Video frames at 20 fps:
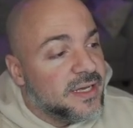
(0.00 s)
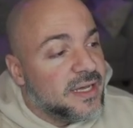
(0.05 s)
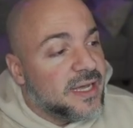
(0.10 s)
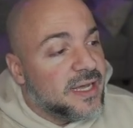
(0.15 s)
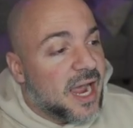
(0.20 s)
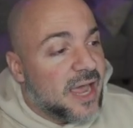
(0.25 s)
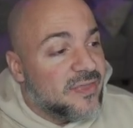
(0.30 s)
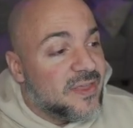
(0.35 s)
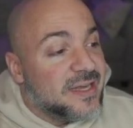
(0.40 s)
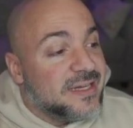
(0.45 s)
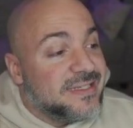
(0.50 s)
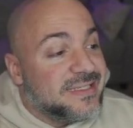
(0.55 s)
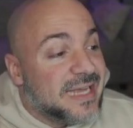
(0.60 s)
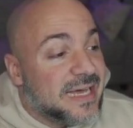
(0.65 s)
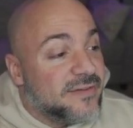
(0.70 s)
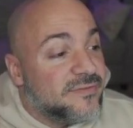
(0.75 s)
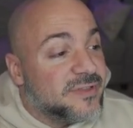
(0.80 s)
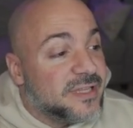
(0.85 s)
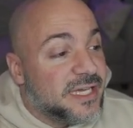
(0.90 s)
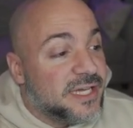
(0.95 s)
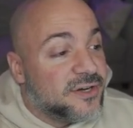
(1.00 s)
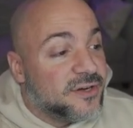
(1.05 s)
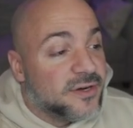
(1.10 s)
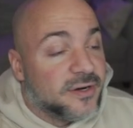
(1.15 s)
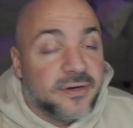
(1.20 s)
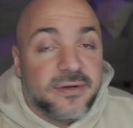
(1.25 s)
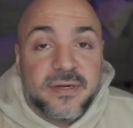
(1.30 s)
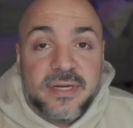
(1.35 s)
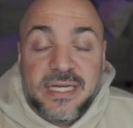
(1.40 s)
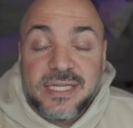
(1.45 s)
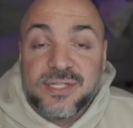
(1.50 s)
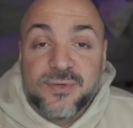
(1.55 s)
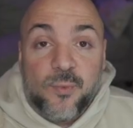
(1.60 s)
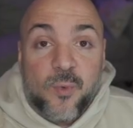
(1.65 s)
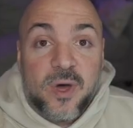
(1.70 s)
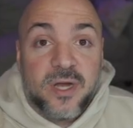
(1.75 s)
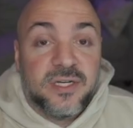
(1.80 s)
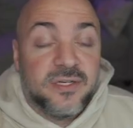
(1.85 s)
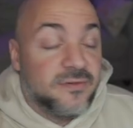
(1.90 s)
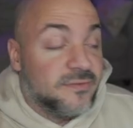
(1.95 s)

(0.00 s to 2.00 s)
And then Dev Leader is one